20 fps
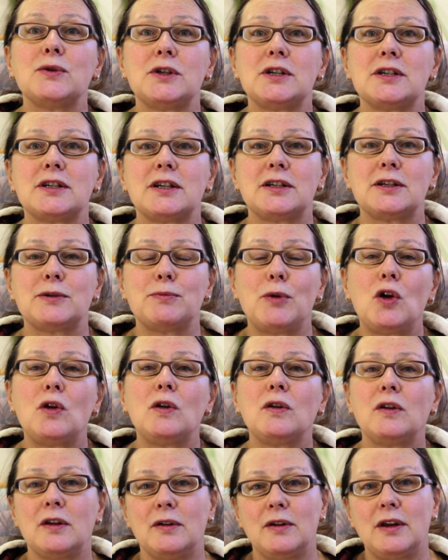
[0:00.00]
which is a
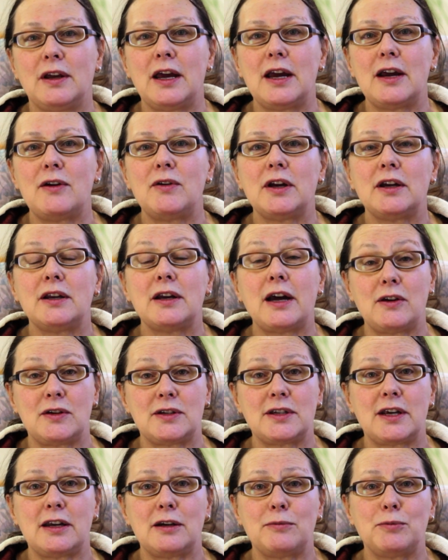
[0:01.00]
small area
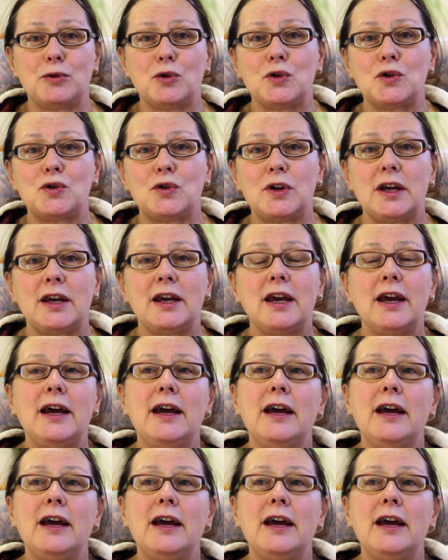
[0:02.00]
outside of Portree,